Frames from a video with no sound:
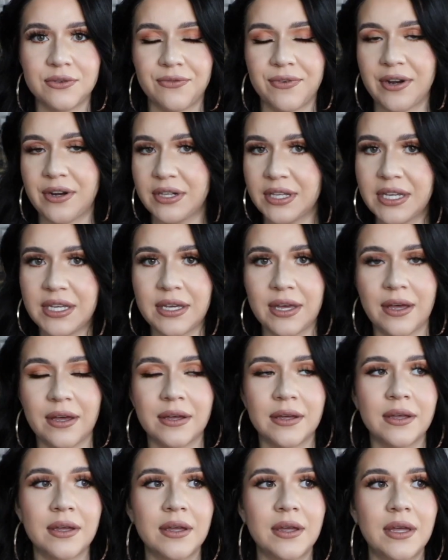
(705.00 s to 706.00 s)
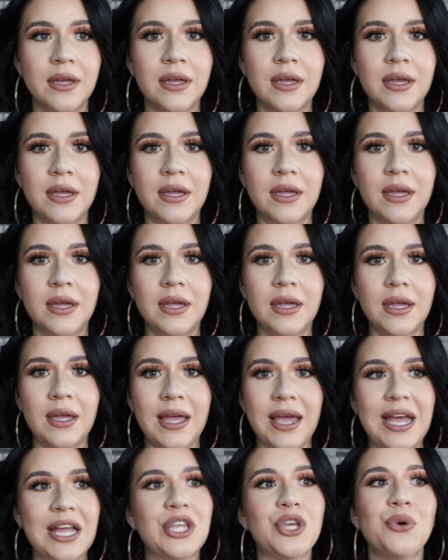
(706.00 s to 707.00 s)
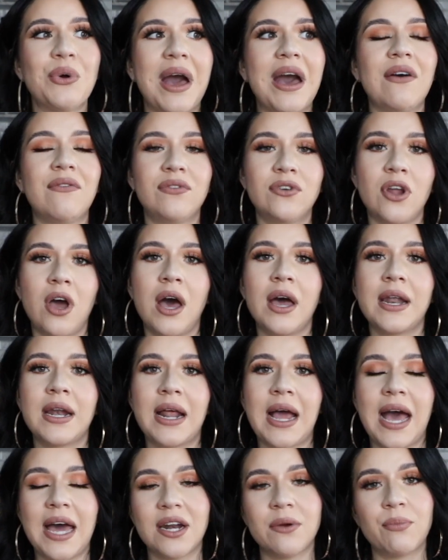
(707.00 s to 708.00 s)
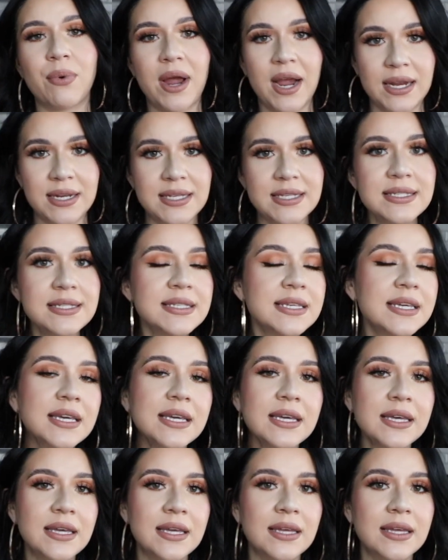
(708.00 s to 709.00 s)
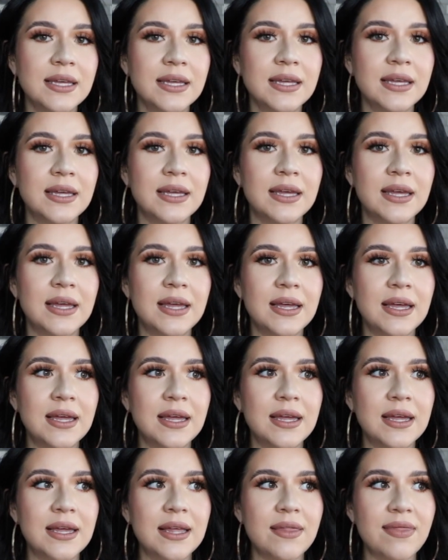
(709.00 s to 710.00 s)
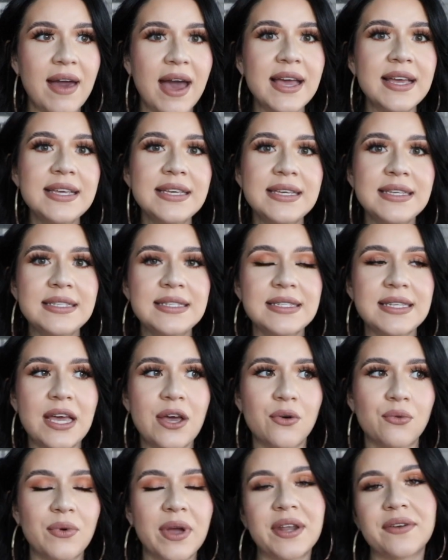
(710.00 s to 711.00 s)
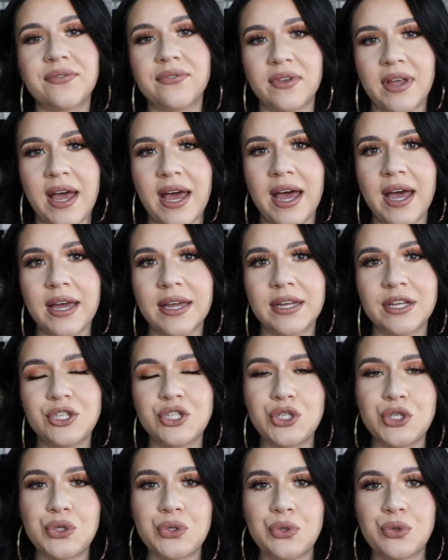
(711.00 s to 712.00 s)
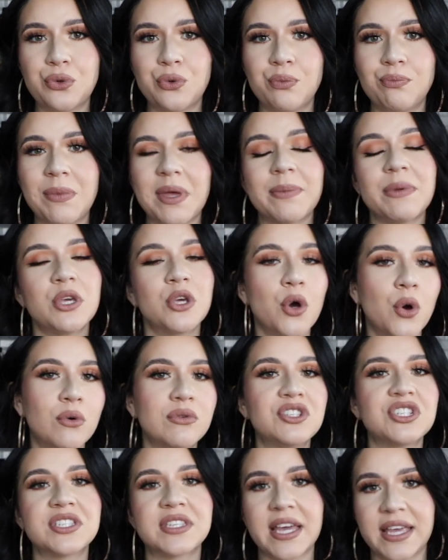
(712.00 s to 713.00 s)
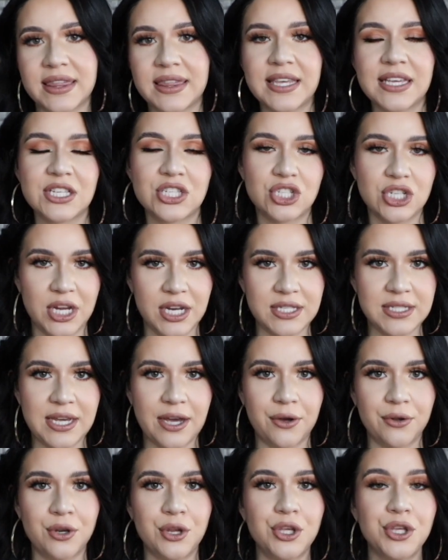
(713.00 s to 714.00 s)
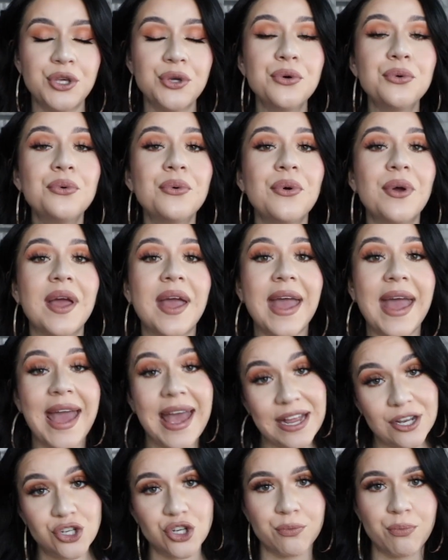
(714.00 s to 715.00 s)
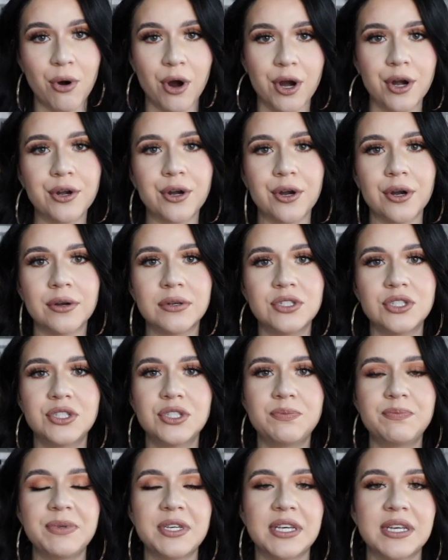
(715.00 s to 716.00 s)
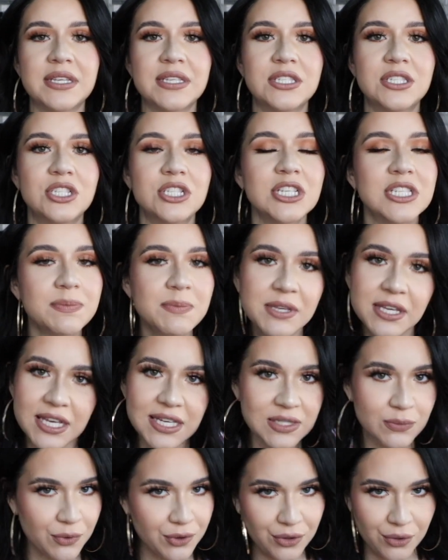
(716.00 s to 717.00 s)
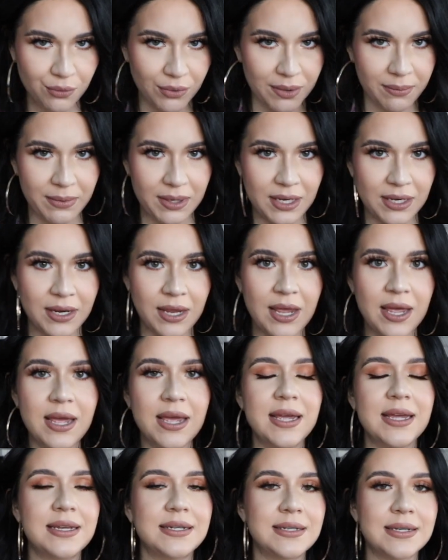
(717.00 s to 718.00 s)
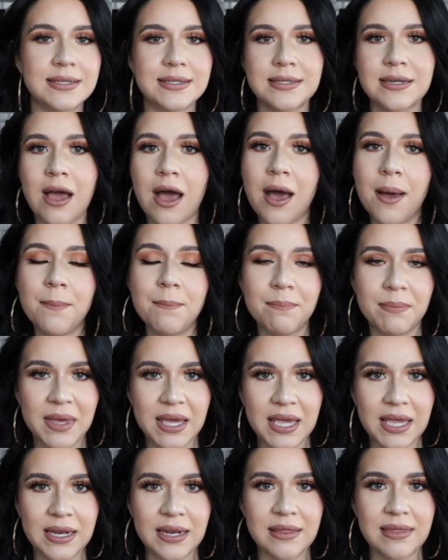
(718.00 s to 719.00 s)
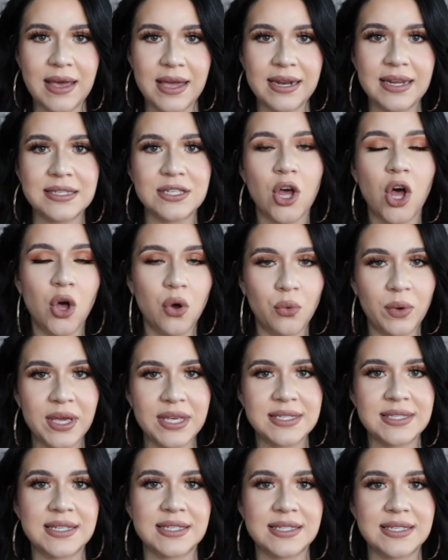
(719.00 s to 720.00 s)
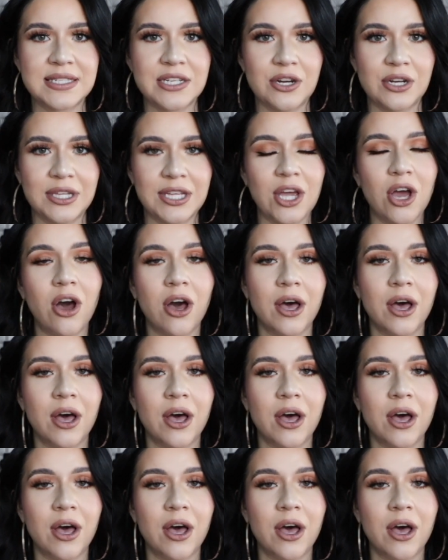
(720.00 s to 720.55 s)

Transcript: you're fairly young, and you have not had a pregnancy, that is a red flag to maybe go just get things checked out. You and your partner. Because just because we're the women does not mean that it's always necessarily